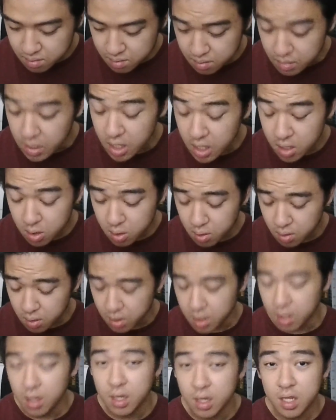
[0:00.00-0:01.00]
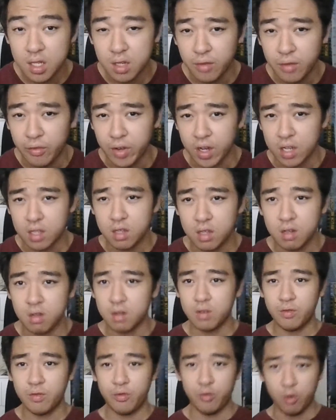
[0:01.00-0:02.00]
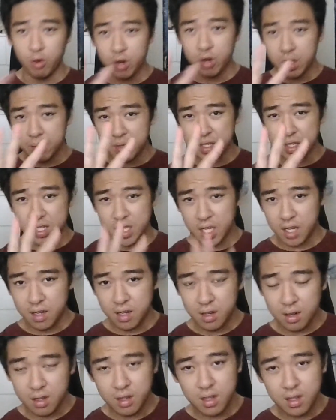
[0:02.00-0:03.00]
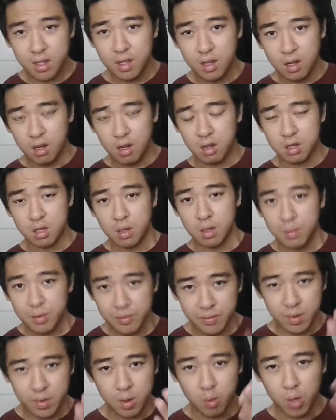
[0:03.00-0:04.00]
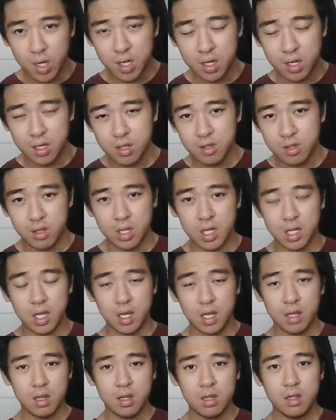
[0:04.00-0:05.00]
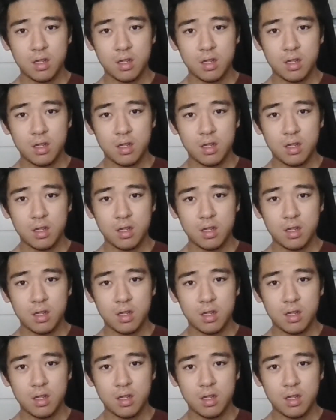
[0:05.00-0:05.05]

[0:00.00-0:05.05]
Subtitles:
This one, this effect though, 40% on top of the 110.